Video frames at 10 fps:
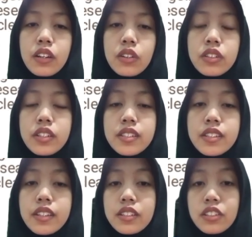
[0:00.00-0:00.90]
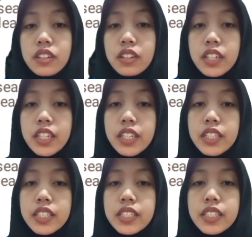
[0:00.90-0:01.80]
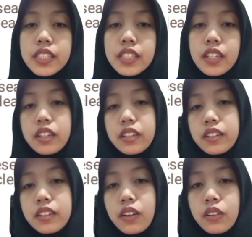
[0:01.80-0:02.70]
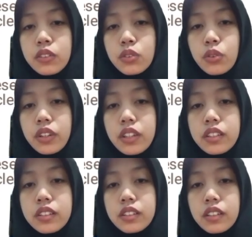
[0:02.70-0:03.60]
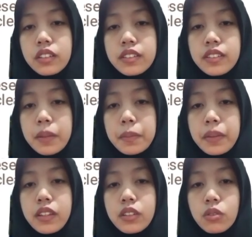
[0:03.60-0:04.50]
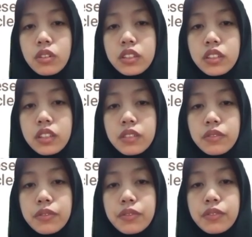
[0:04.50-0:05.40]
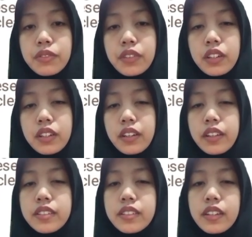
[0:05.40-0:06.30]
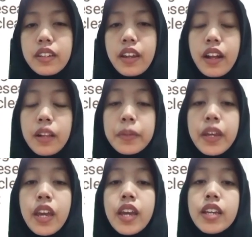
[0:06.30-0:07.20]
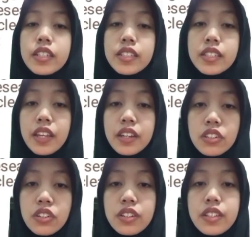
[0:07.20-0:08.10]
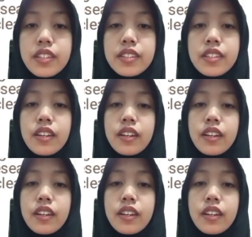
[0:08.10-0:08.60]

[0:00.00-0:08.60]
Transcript: condensation is an ongoing integral step in qualitative analysis that help researchers